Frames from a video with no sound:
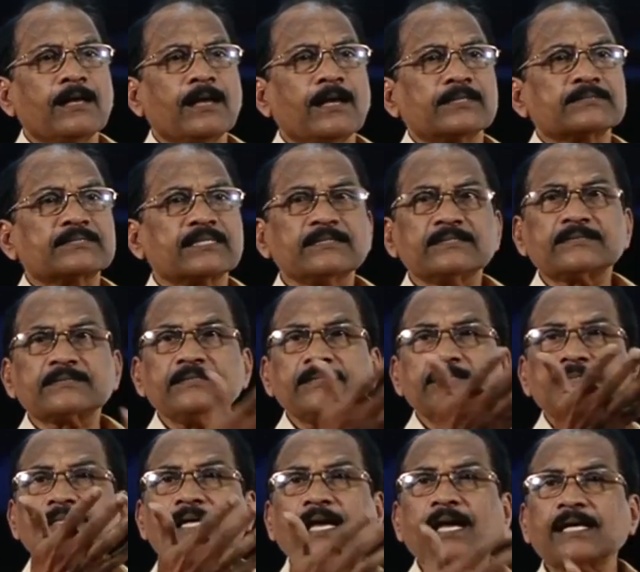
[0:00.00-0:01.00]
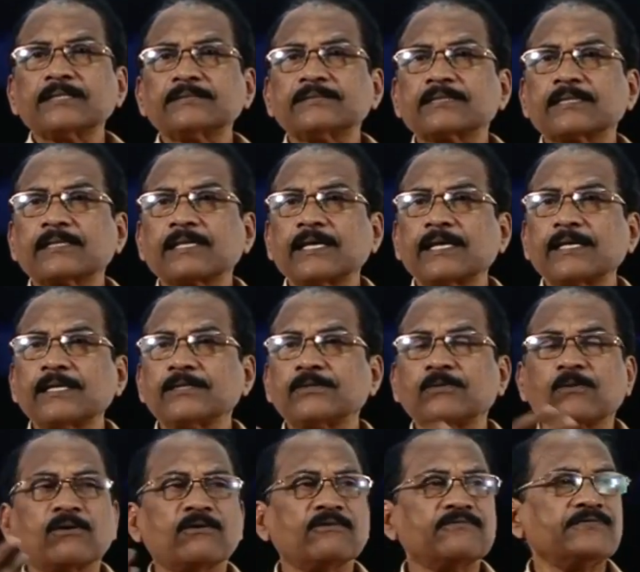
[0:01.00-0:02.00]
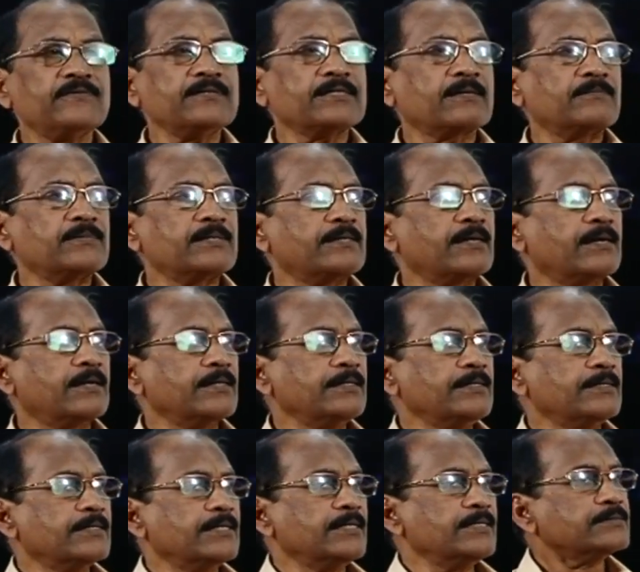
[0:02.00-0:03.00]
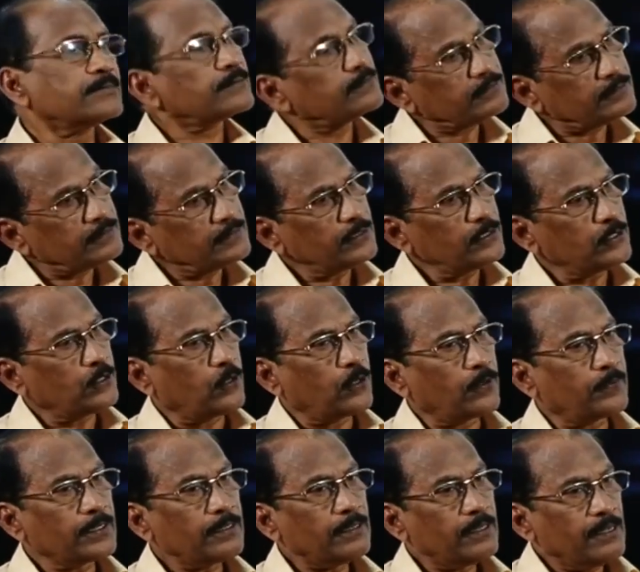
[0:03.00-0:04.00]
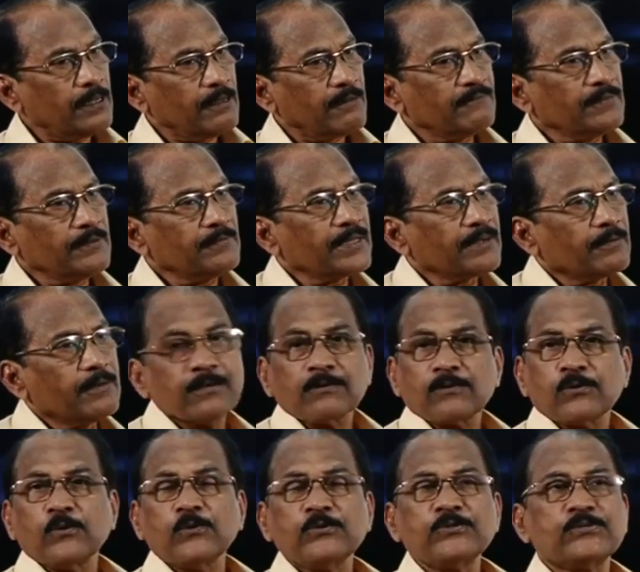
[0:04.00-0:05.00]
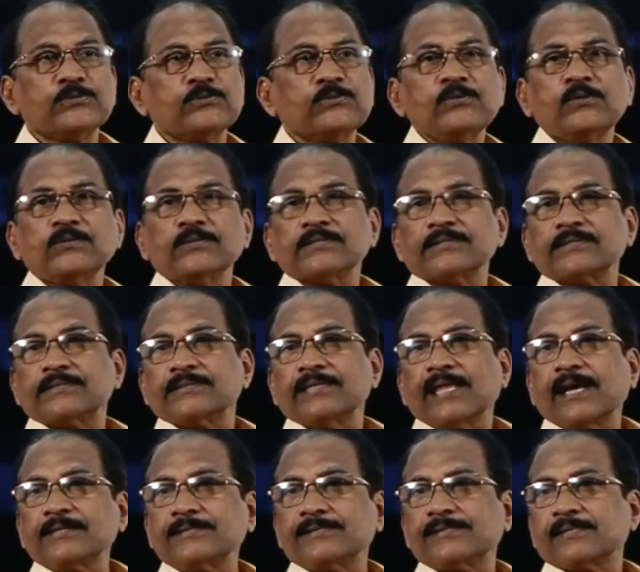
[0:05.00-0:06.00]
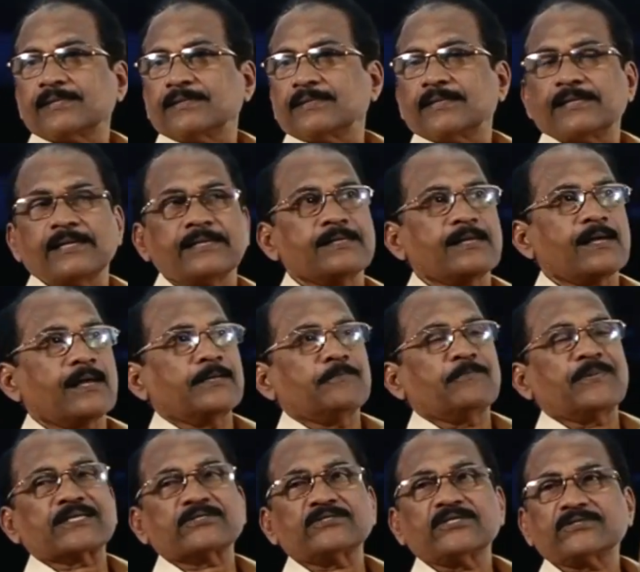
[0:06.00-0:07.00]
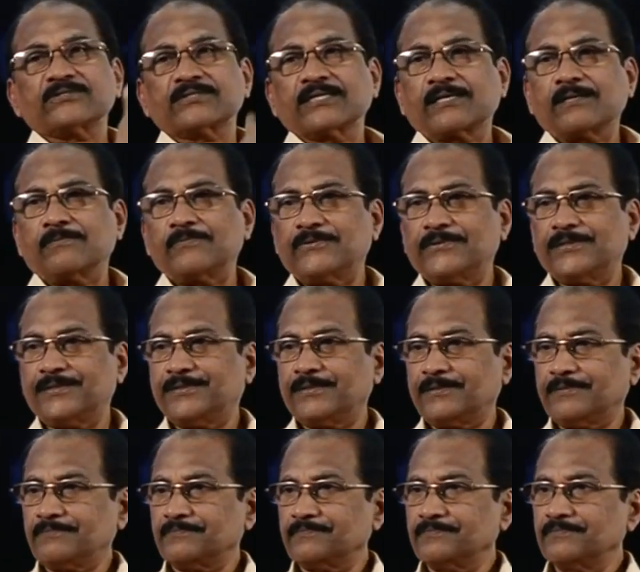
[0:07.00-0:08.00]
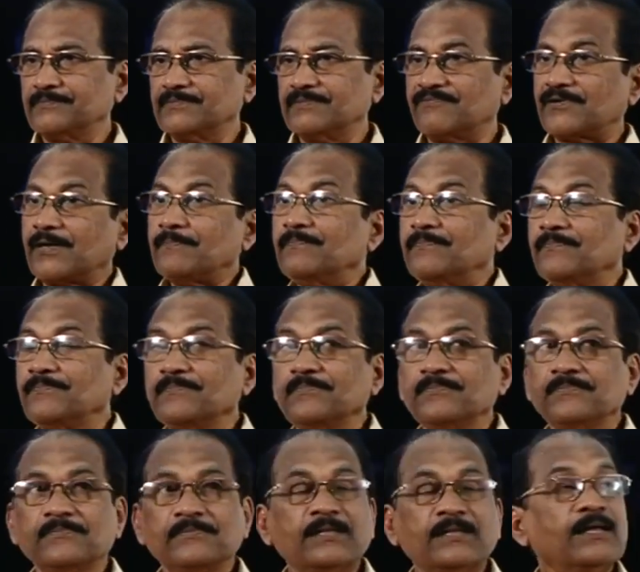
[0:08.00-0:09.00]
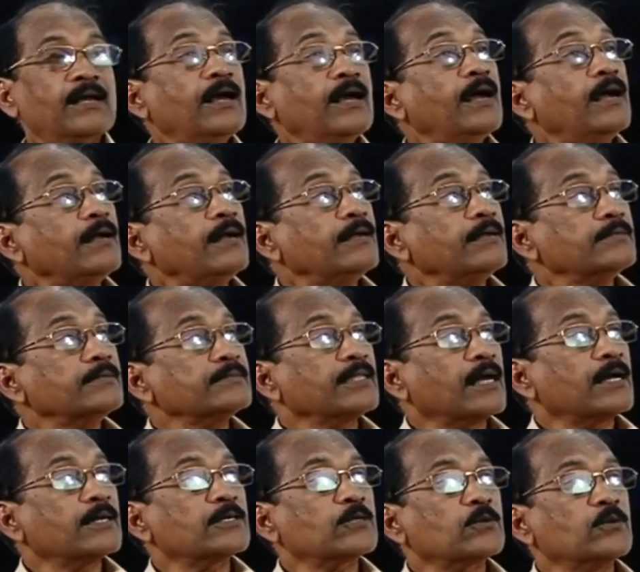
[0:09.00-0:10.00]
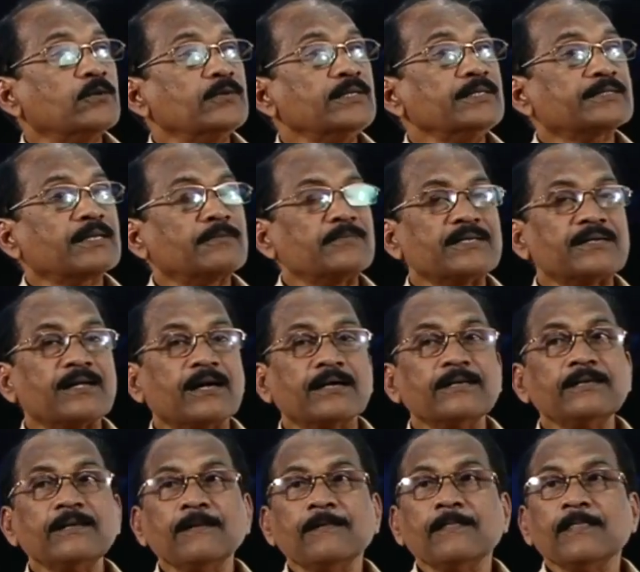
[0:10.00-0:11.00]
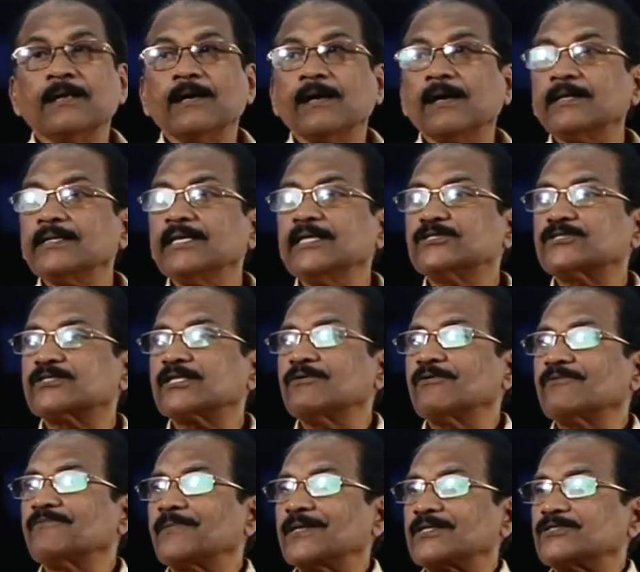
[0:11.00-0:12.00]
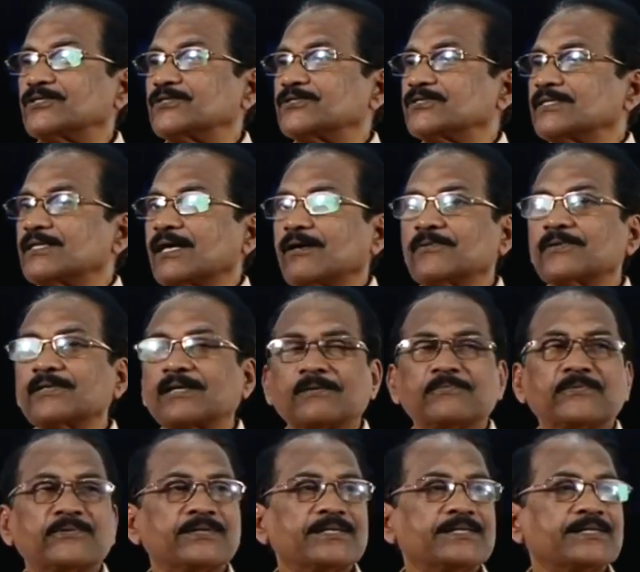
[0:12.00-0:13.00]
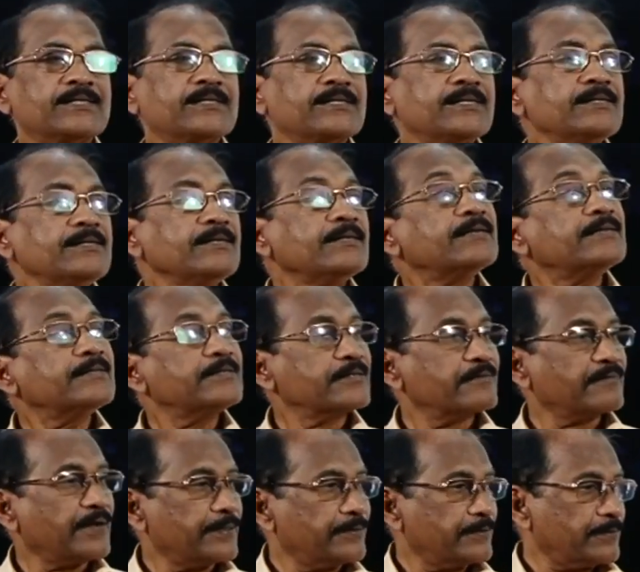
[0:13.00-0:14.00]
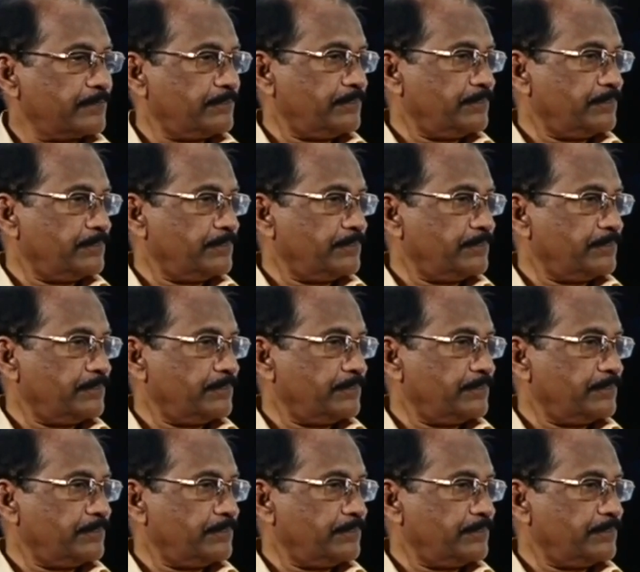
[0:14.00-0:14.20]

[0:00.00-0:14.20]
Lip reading: Since the tax rate of Tamil Nadu is lower, we may go to that area and purchase the commodity from Nagarkovil, Tamil Nadu, instead of purchasing our commodity in Trivandrum.